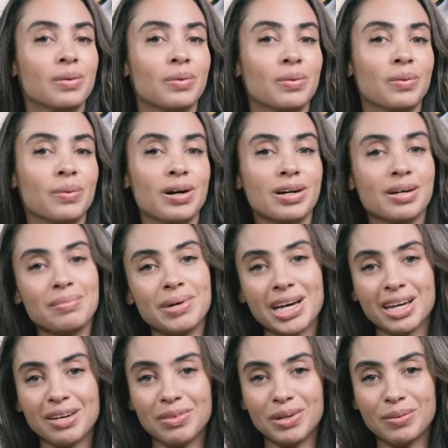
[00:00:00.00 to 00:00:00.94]
Welcome
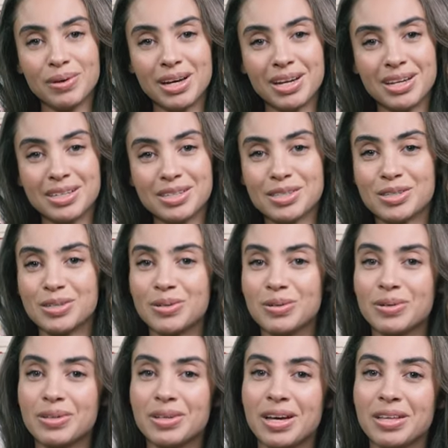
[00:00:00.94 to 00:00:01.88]
back, everyone,
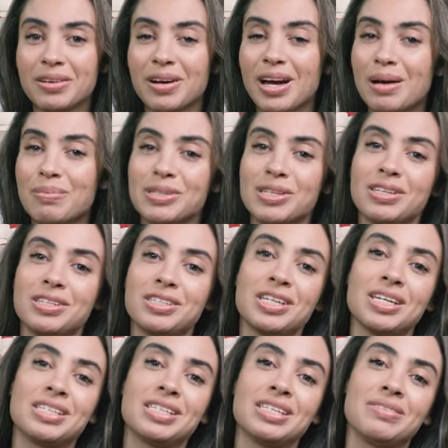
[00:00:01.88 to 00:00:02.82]
to another episode of
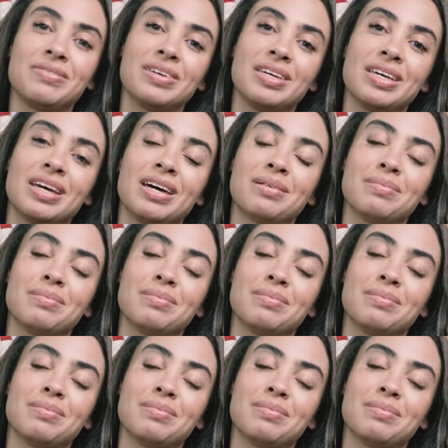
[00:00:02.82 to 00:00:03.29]
Shade T V.